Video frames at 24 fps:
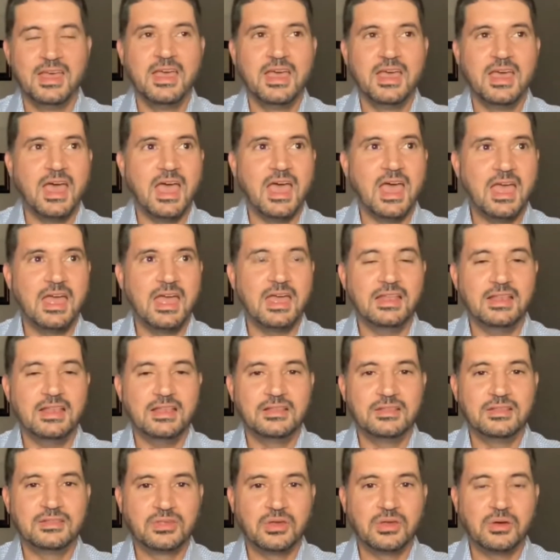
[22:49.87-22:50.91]

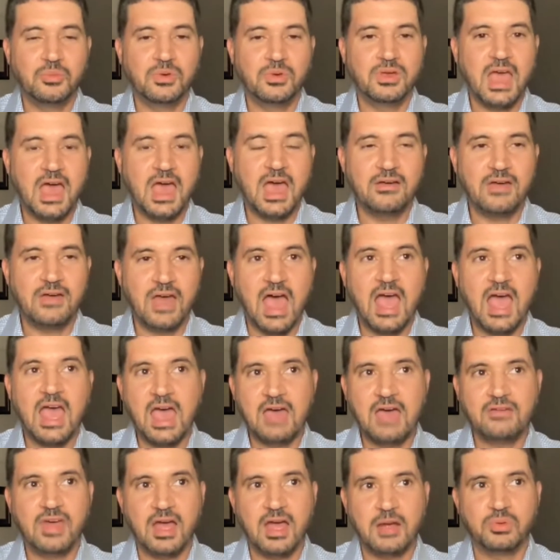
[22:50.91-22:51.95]
And so I
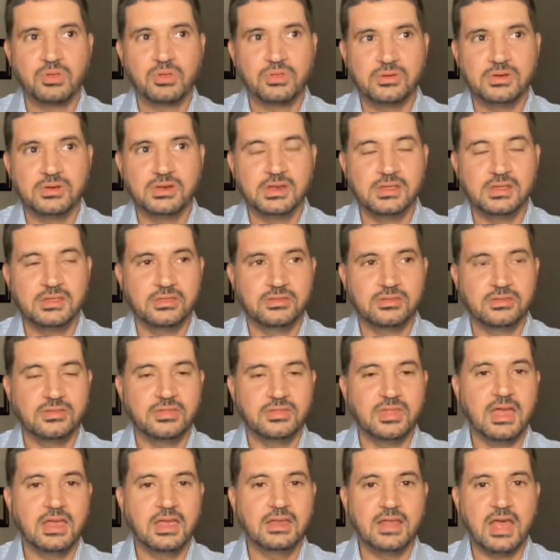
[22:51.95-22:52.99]
had the opportunity to
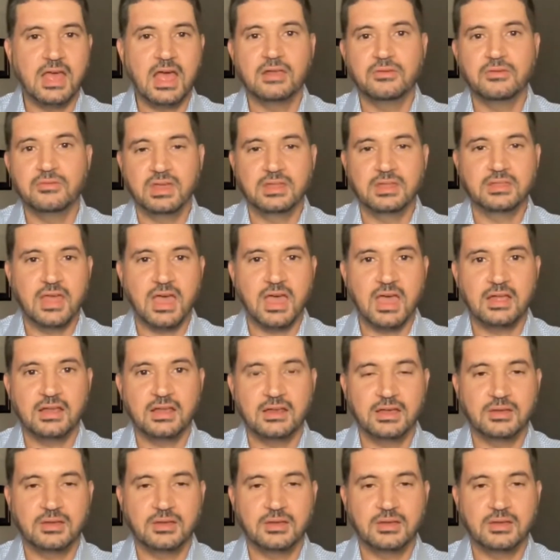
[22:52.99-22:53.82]
then elevate that,